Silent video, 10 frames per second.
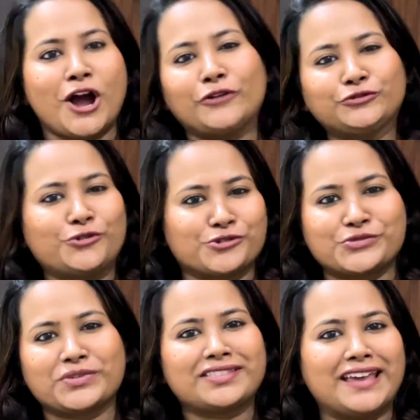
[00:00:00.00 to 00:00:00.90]
Of course,
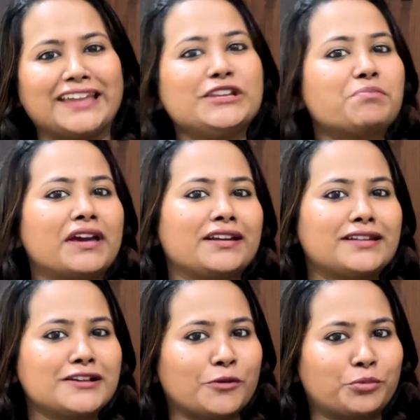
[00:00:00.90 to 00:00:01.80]
with any
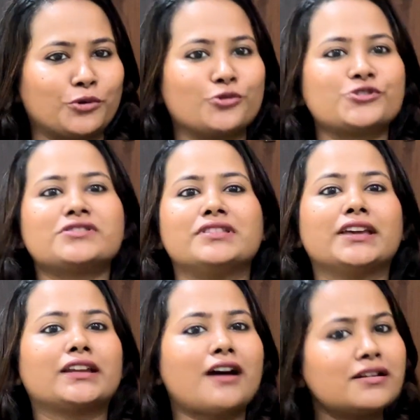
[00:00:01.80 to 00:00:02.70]
parenting approach,
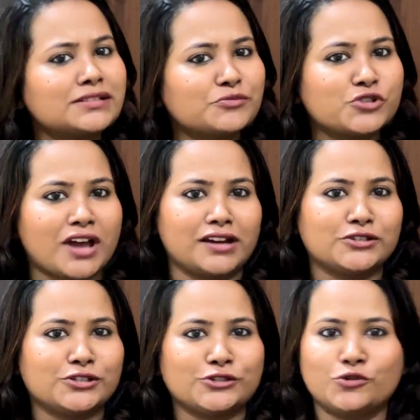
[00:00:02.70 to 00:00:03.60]
there are some
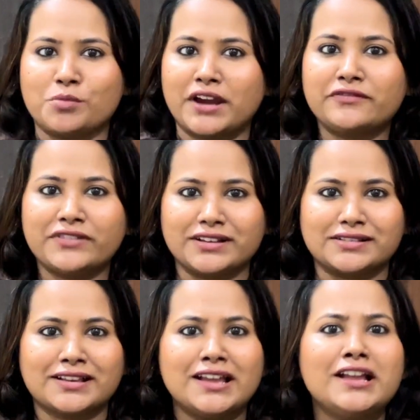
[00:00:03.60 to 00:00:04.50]
challenges you might face.